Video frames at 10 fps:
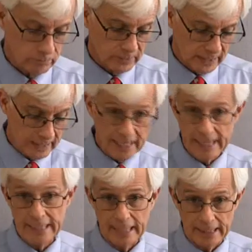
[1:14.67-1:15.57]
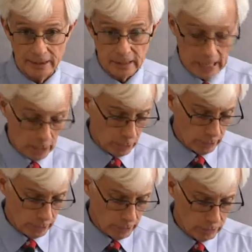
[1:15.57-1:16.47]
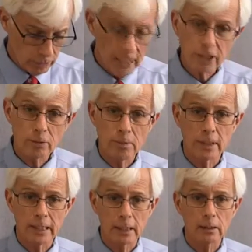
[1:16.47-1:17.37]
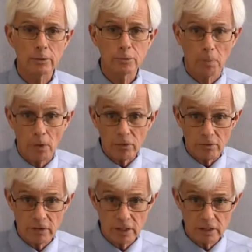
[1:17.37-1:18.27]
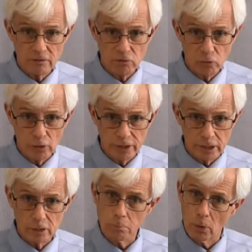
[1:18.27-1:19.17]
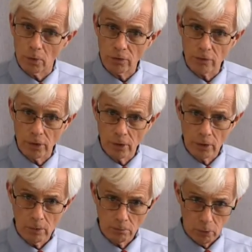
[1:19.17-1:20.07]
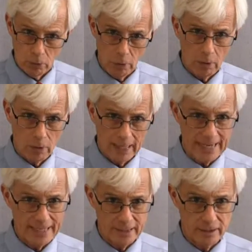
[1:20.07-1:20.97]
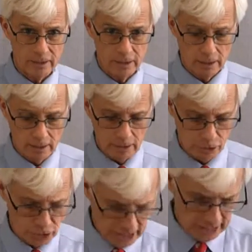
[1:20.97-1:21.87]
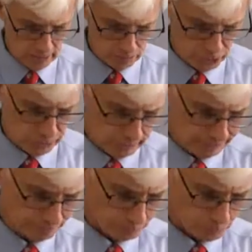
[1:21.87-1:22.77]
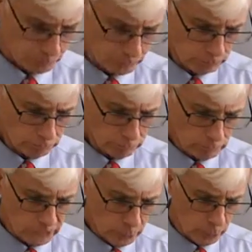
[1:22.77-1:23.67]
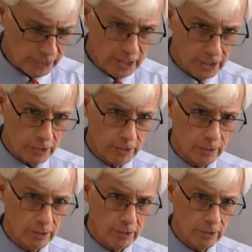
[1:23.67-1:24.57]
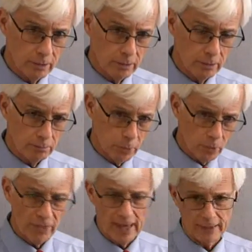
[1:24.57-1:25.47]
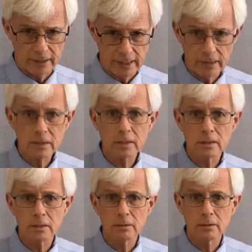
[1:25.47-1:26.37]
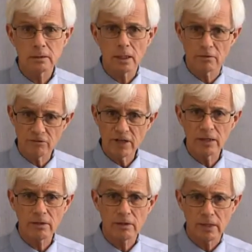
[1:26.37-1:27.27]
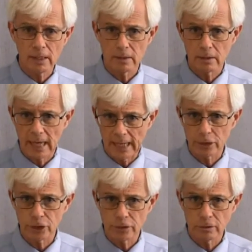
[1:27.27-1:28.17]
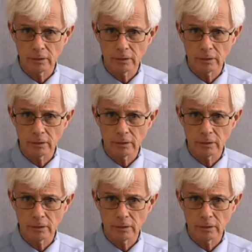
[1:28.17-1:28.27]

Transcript: In any case, our New Testament includes both of these voices, both Paul and James. We hear both accents on faith and action,